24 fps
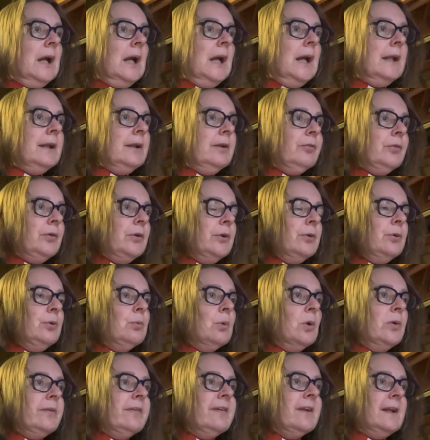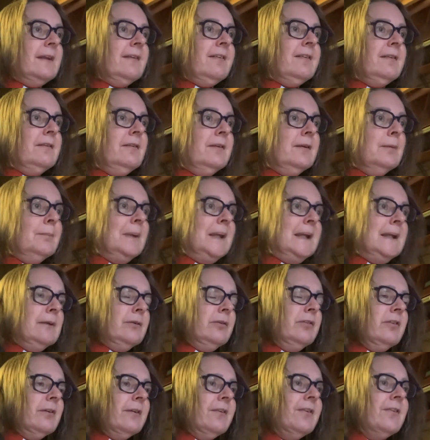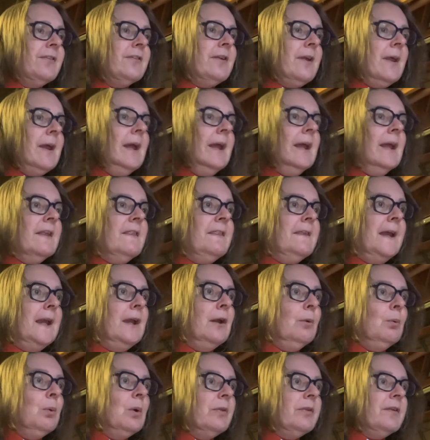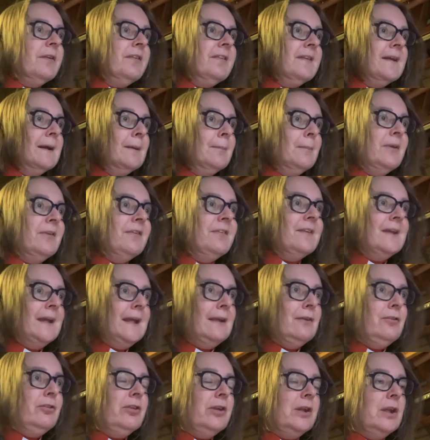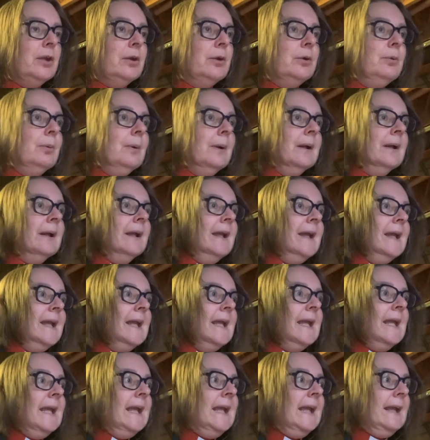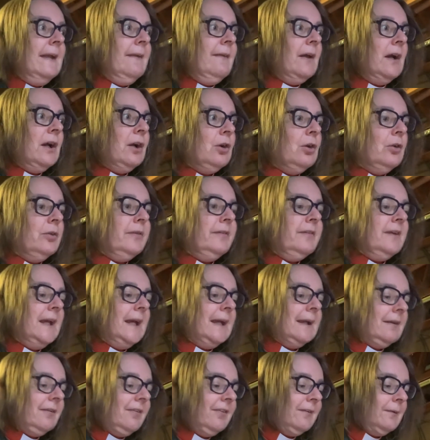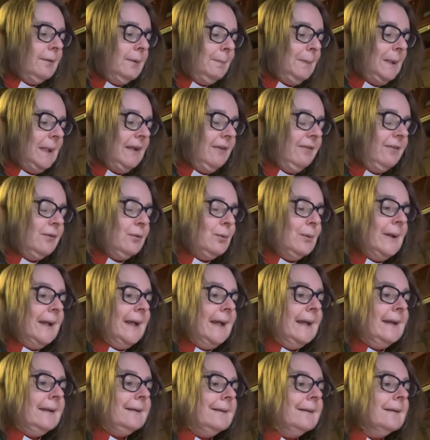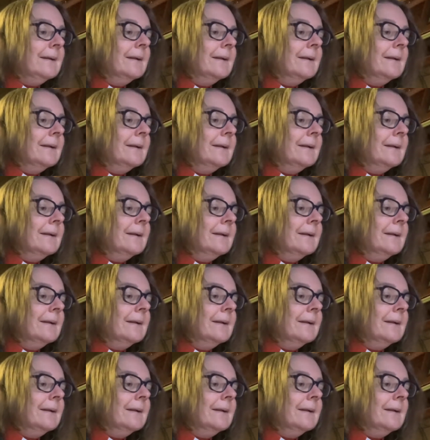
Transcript: And if you want to listen to me and just think what the psalm is saying to you in that context, please go ahead.